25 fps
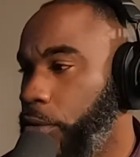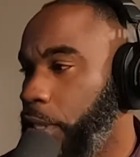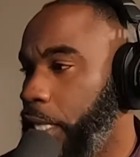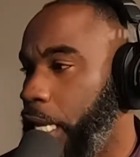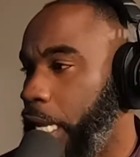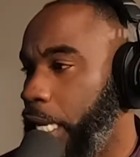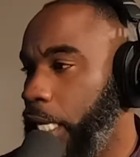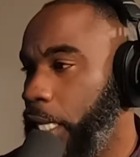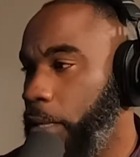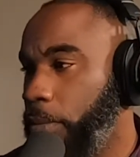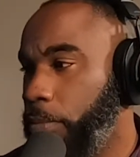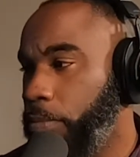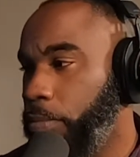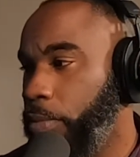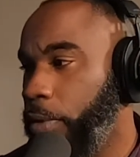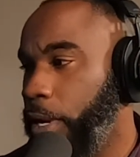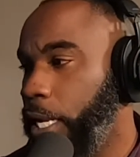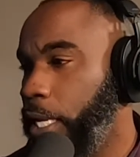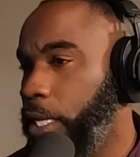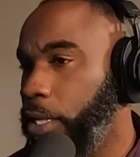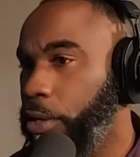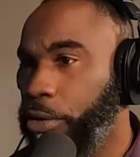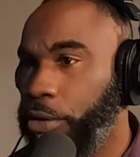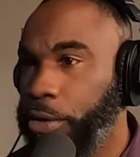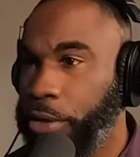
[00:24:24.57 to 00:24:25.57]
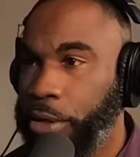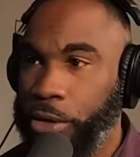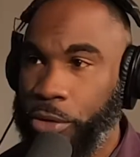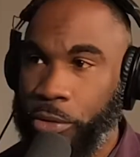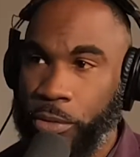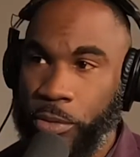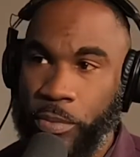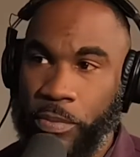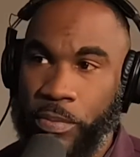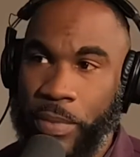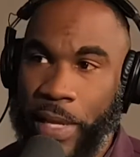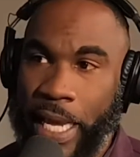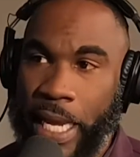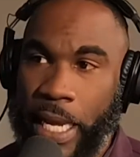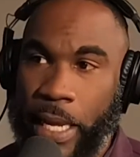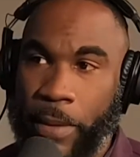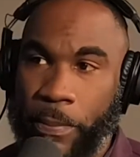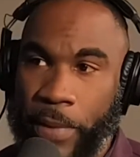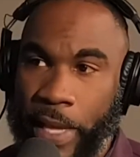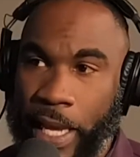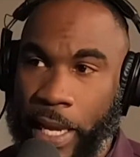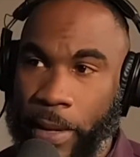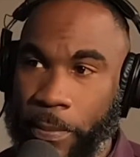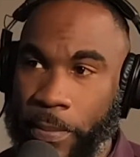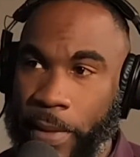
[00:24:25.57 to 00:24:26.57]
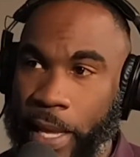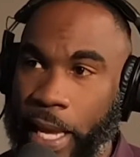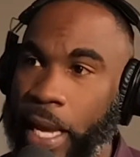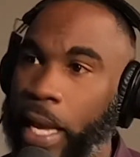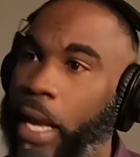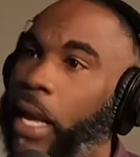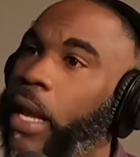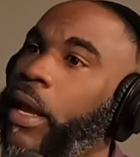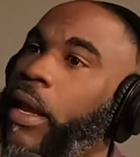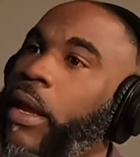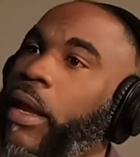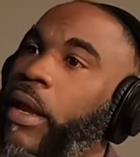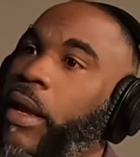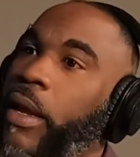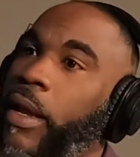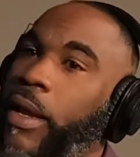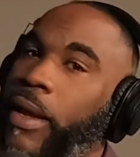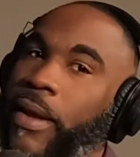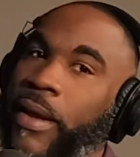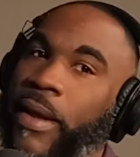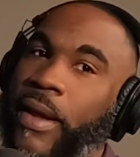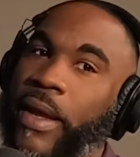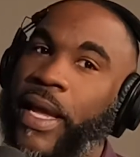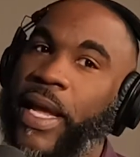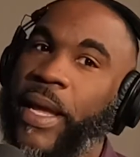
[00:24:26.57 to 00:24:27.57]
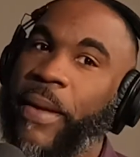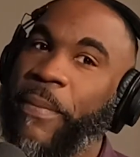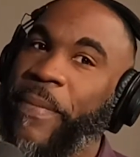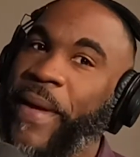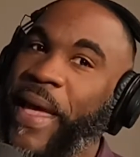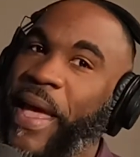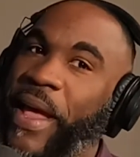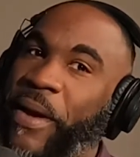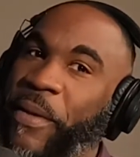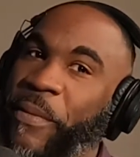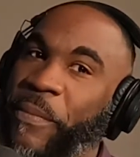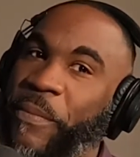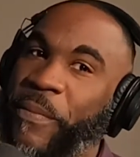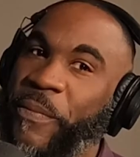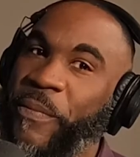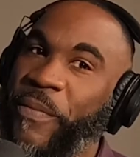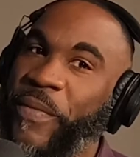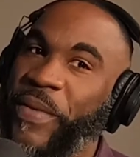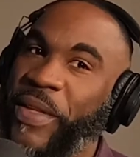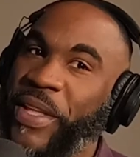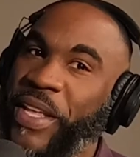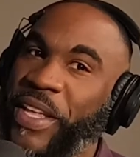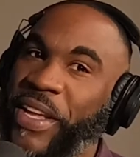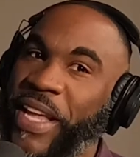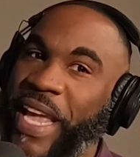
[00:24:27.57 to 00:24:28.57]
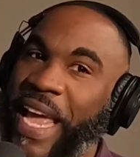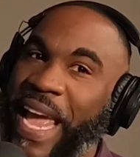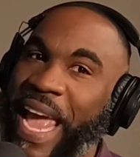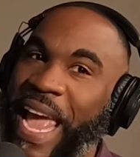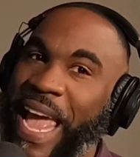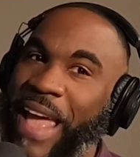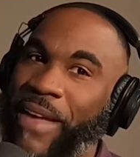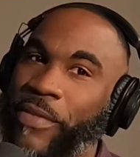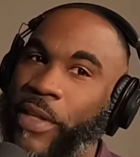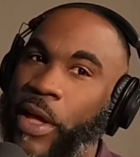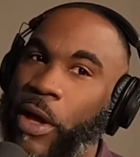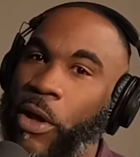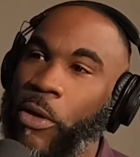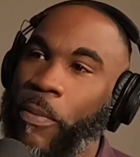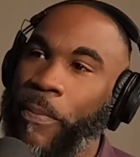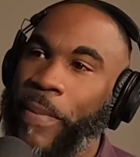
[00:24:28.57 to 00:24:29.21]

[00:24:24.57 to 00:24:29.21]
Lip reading: new Yeti brand or new blank, you can't have